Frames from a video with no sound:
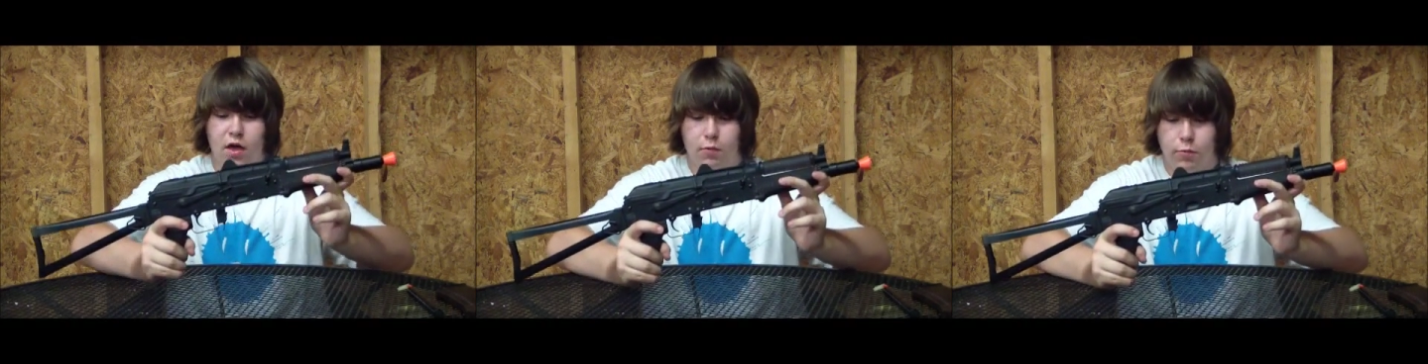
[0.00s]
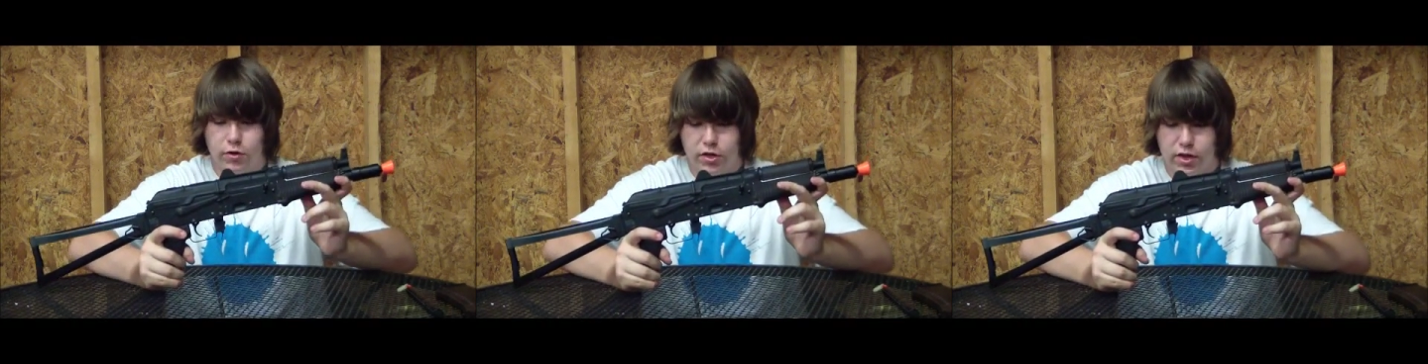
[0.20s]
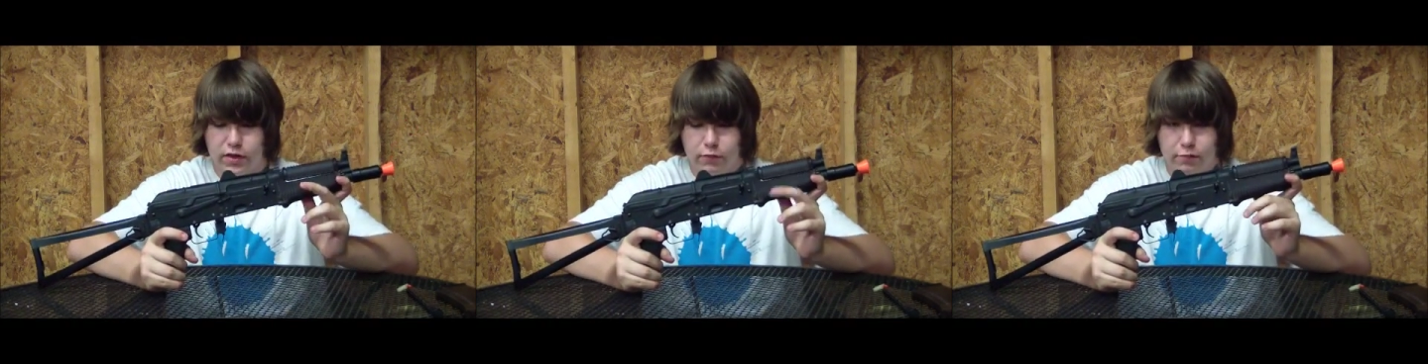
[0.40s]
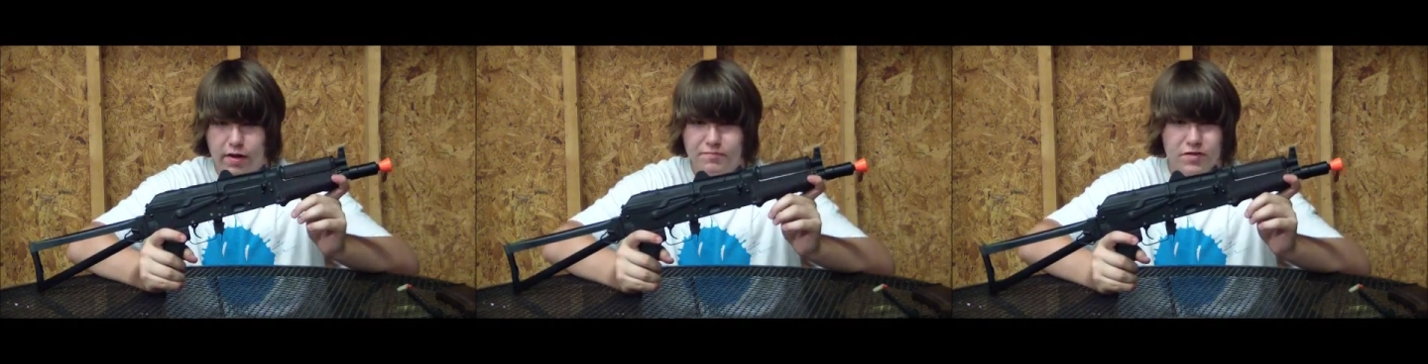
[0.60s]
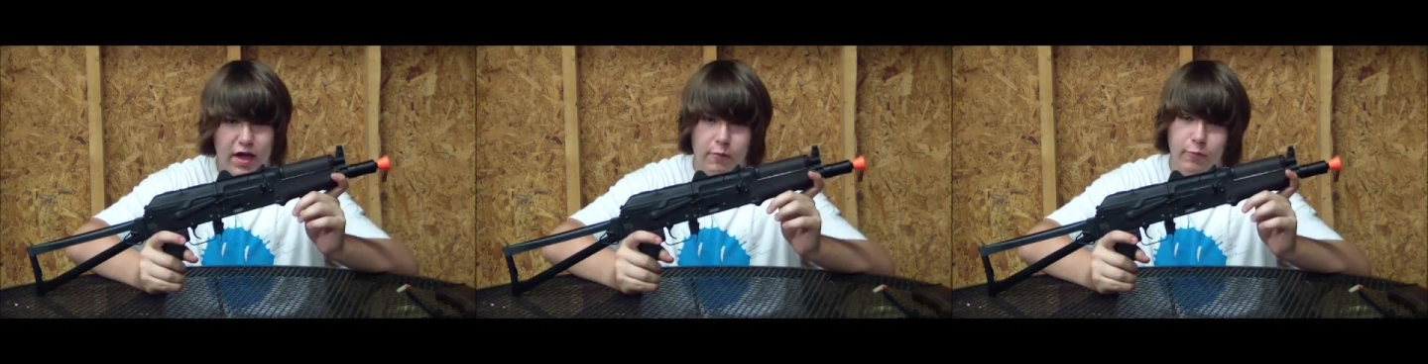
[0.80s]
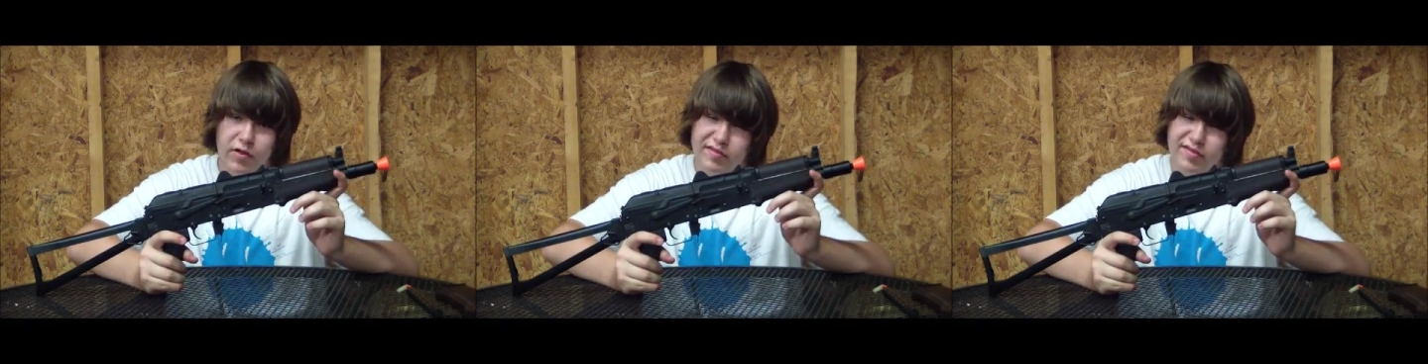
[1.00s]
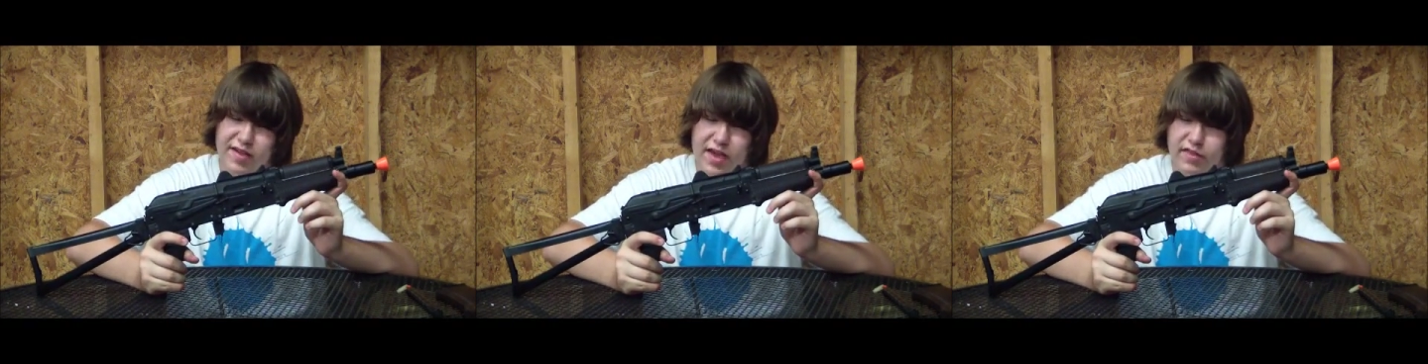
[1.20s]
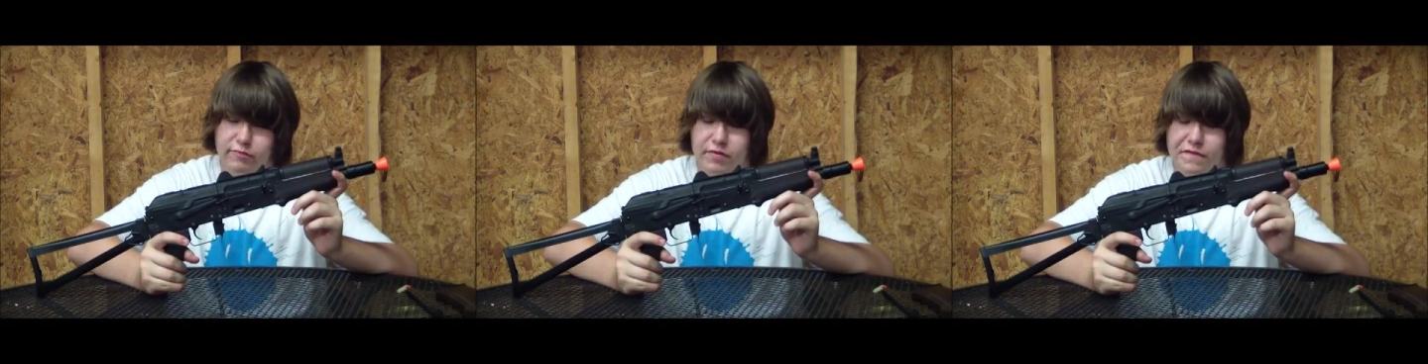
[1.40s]
which the website will
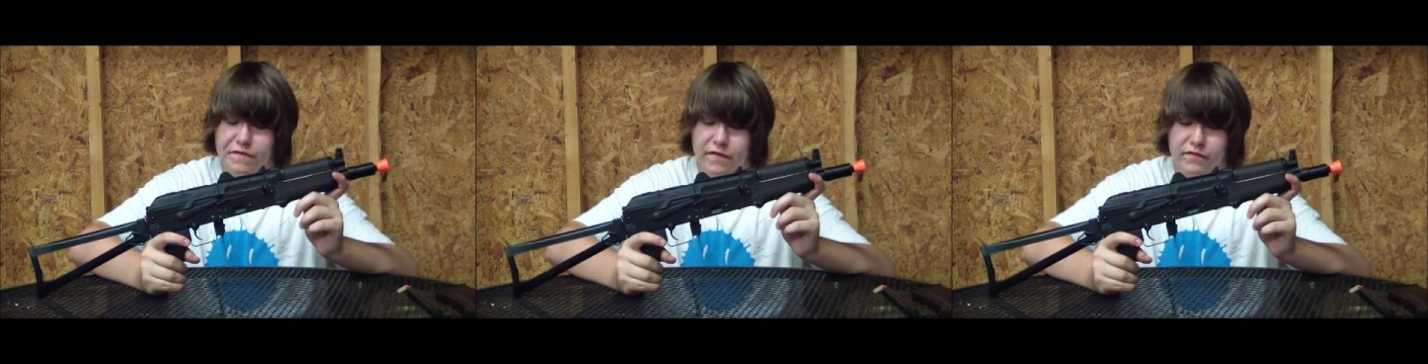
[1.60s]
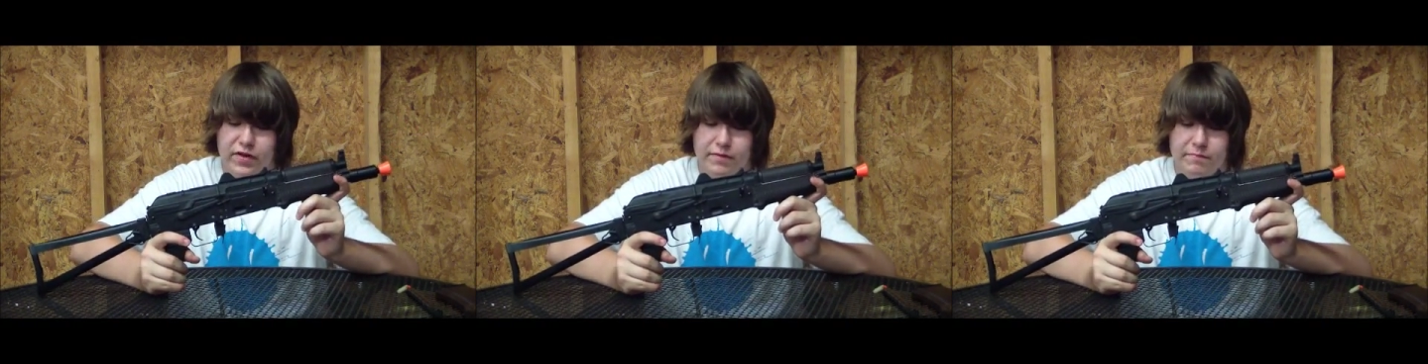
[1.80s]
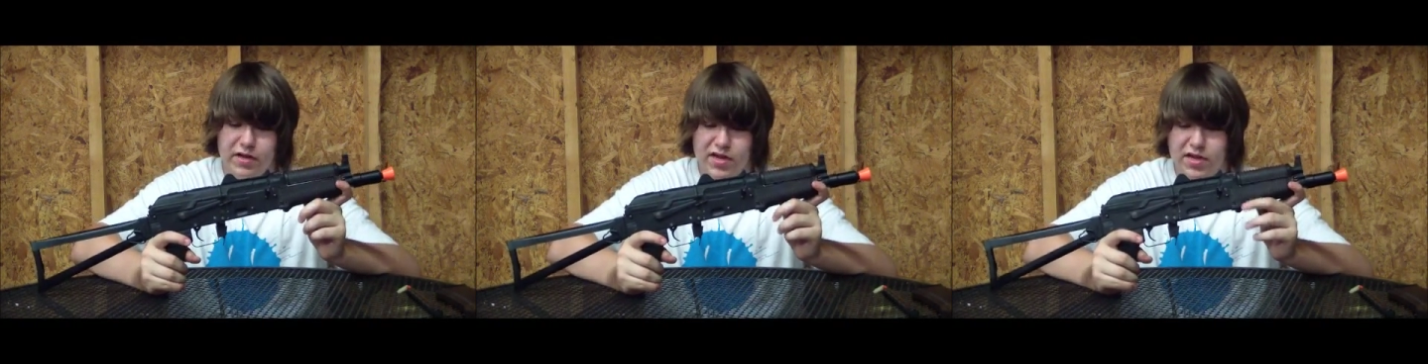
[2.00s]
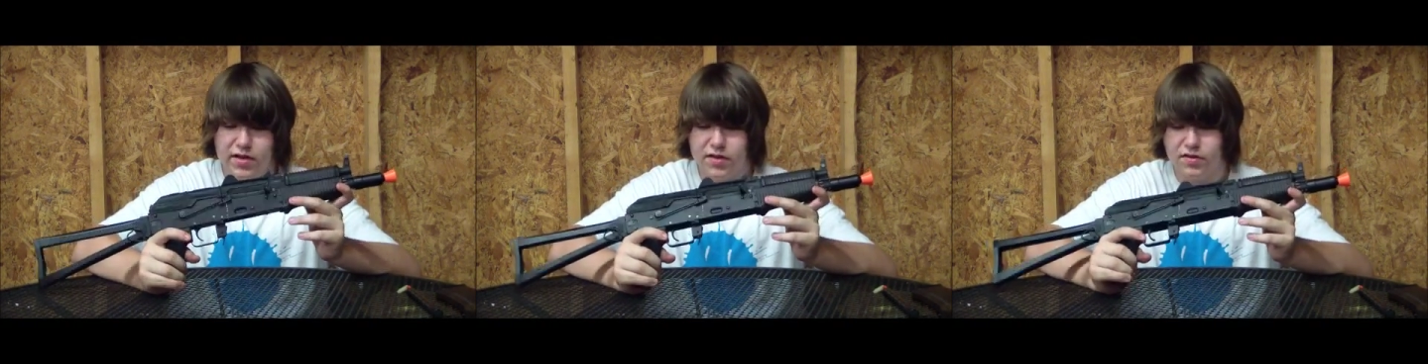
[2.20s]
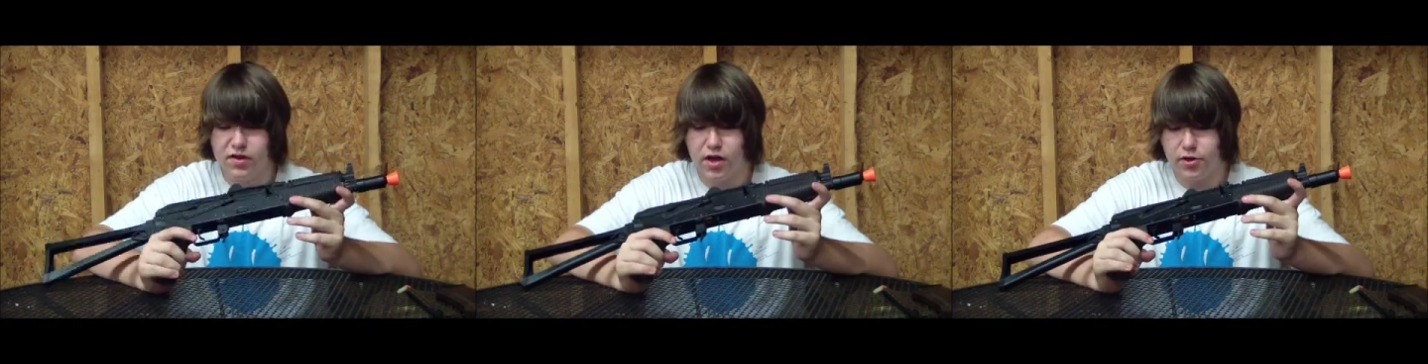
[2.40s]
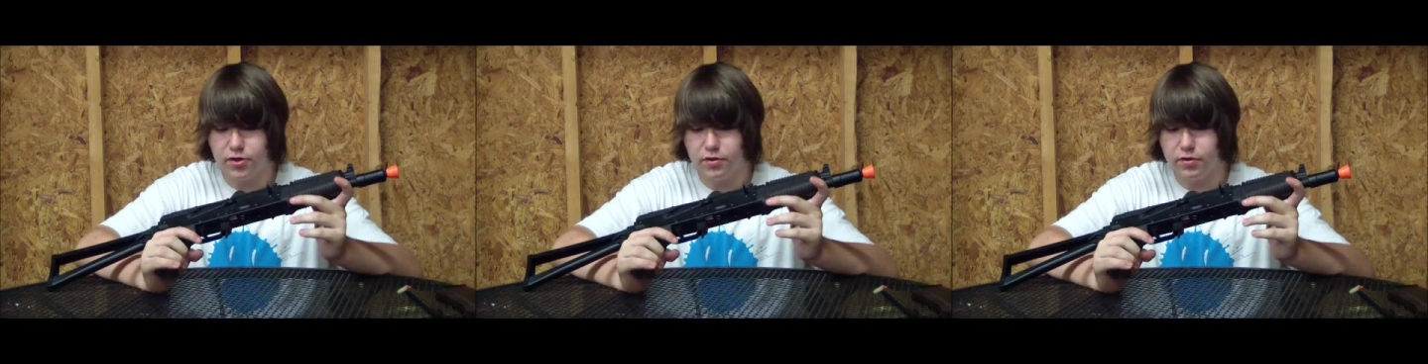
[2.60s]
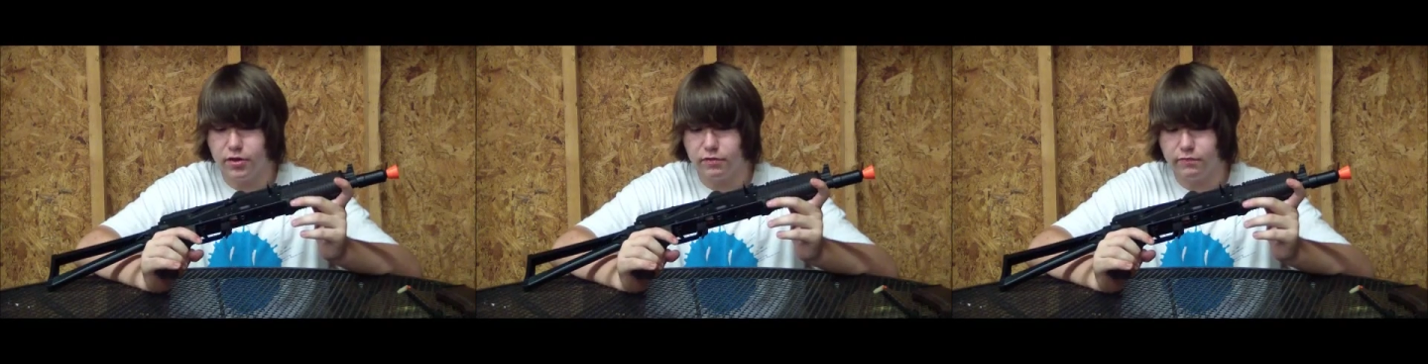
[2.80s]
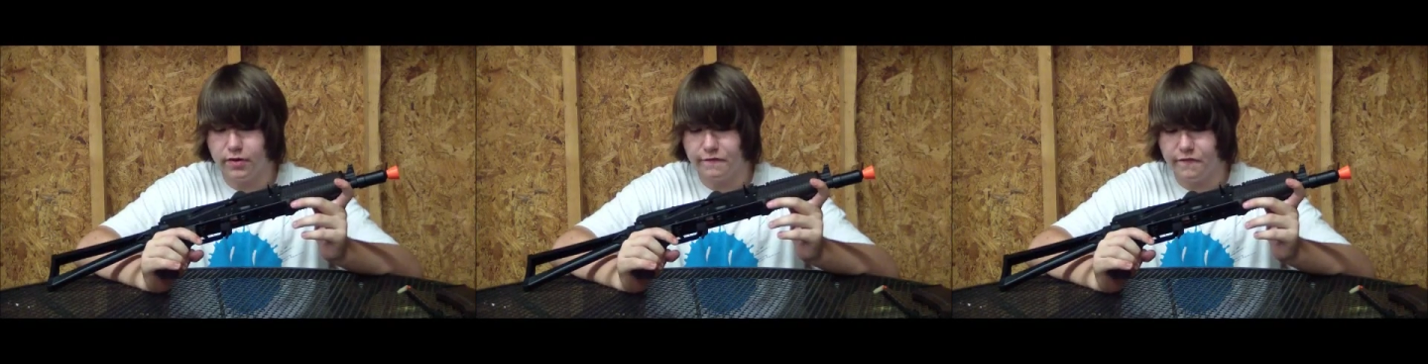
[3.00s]
say 350, but it does not shoot
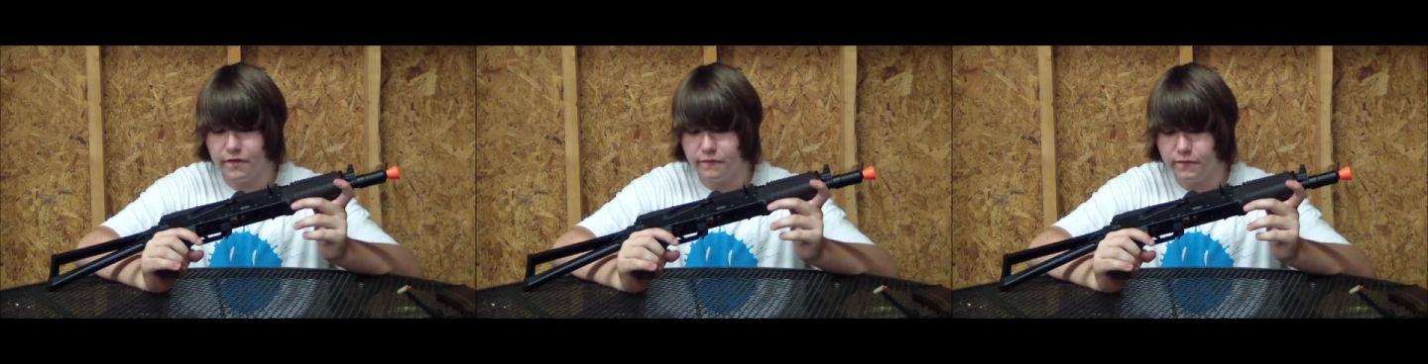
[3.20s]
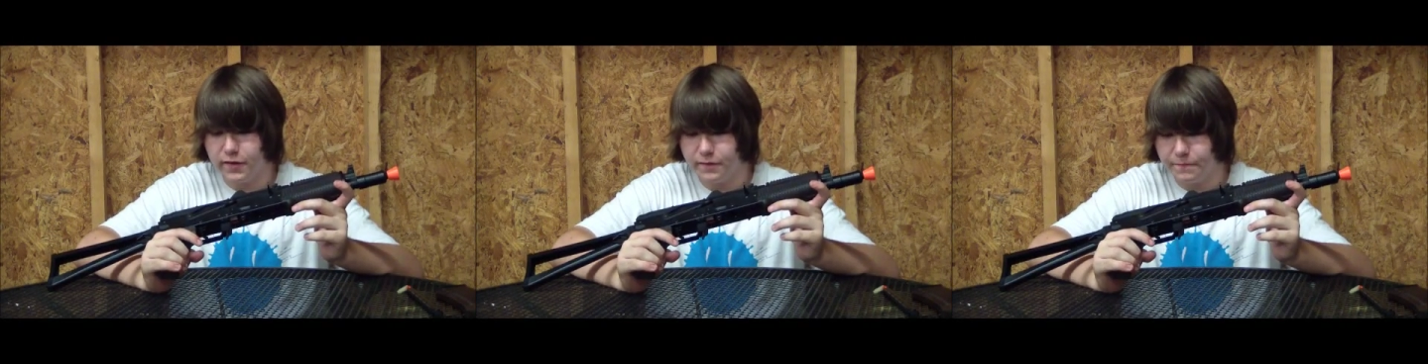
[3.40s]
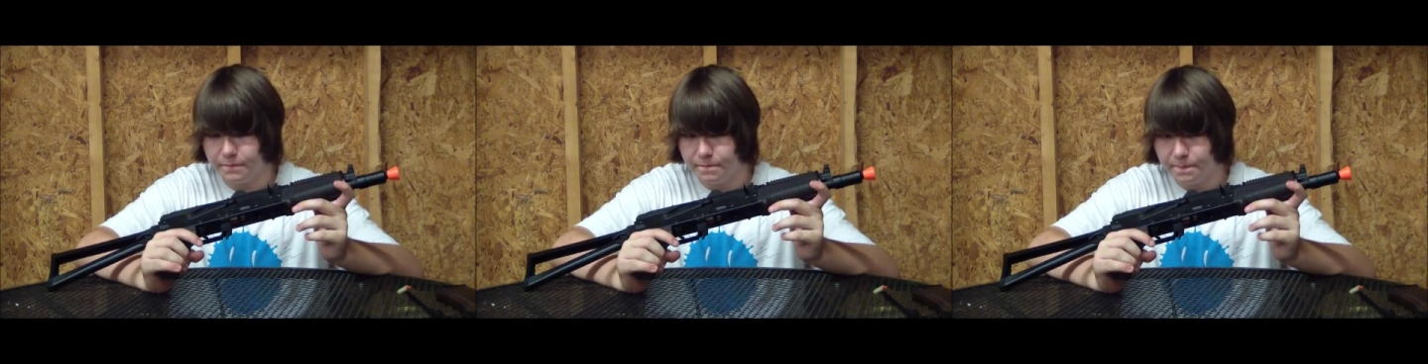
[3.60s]
at 350.